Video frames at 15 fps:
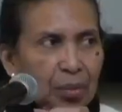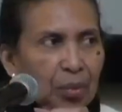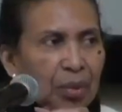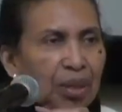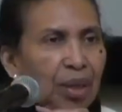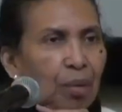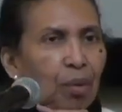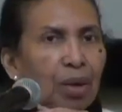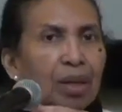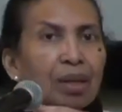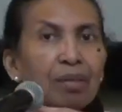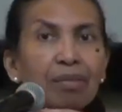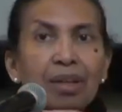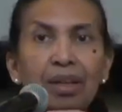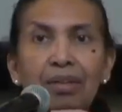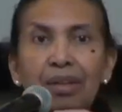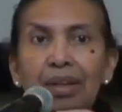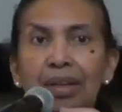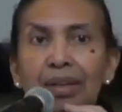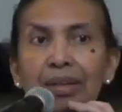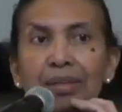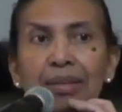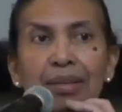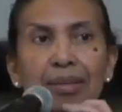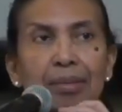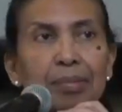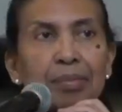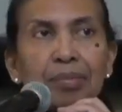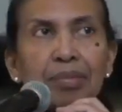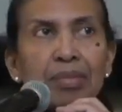when I walk around, I,
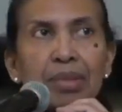um,